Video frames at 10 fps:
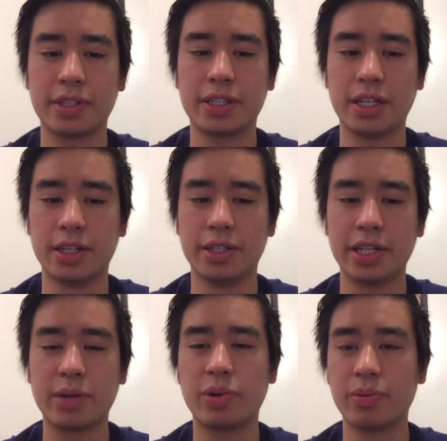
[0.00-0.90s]
the
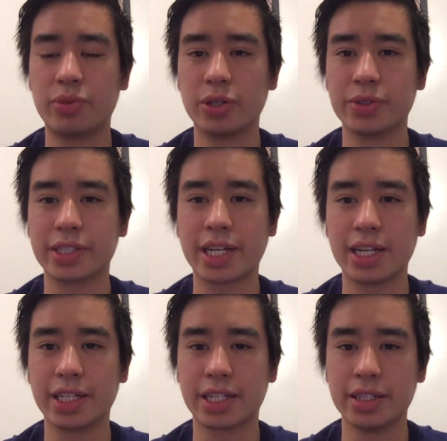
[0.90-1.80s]
AirPod Pros is kind
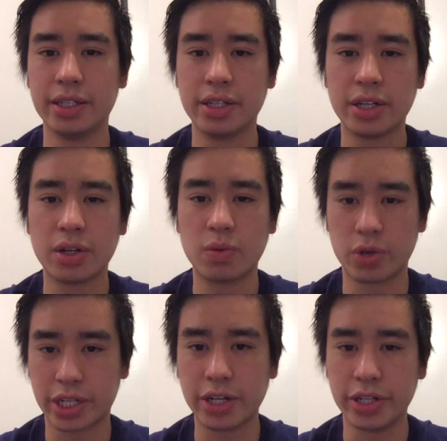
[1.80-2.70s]
of like a
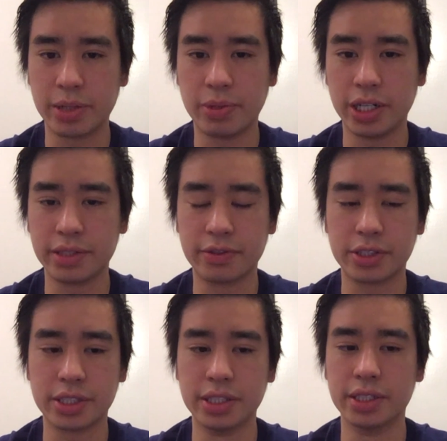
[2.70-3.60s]
workout AirPods
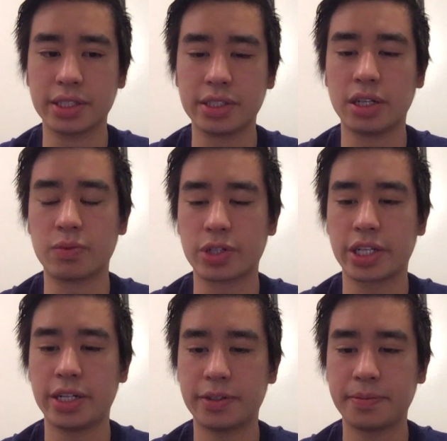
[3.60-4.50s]
versus
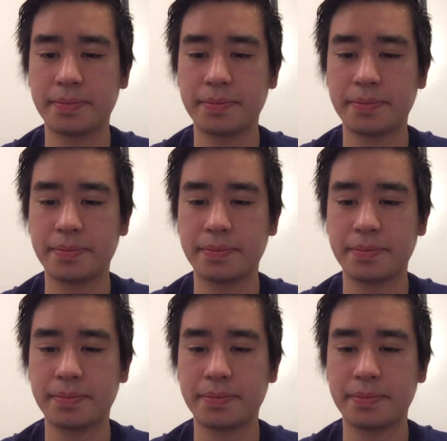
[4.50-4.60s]
non-workout.